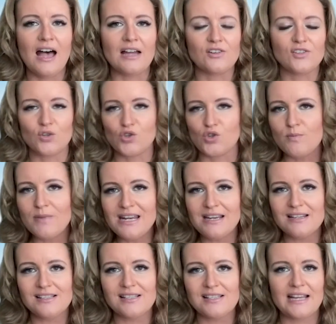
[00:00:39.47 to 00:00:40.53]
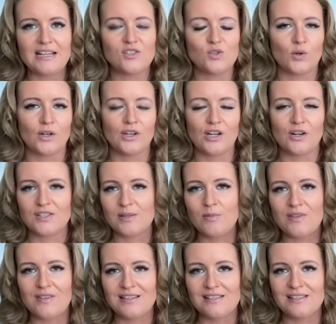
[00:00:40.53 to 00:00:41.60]
social media sites or some
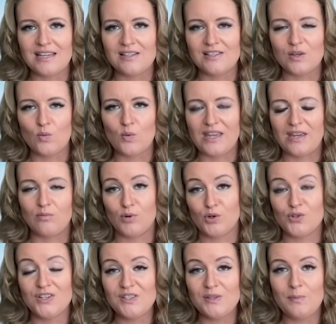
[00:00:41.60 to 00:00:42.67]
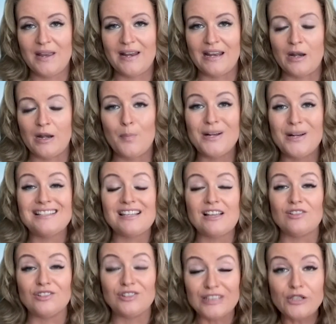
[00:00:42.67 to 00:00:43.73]
of these things that we can participate in, but it's
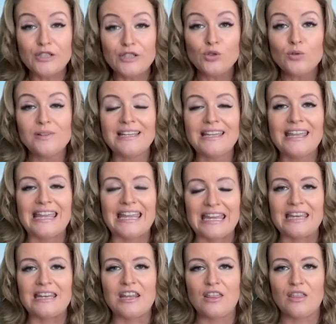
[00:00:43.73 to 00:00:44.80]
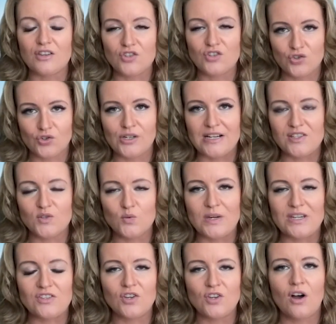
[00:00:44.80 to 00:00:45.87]
literally in the streets. We
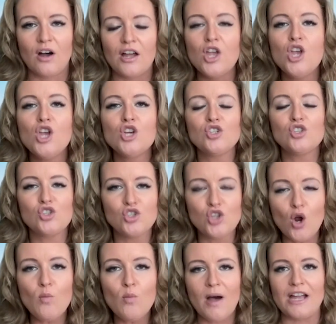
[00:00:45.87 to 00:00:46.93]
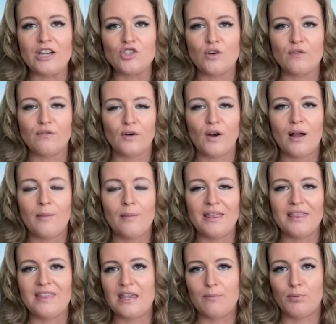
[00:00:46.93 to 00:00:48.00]
saw so much from
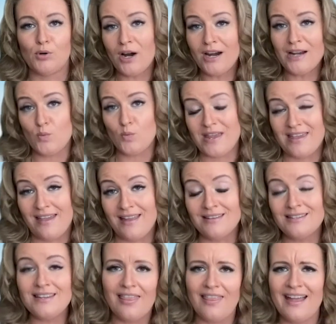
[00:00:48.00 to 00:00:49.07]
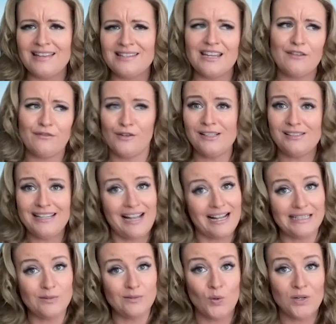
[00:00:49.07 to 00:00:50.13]
the Pride weekend that, frankly, I
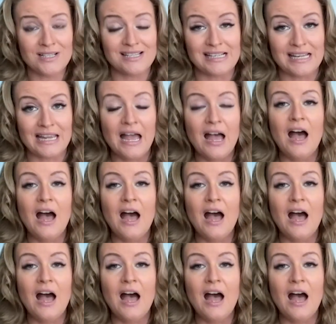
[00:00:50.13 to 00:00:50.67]
didn't want to see,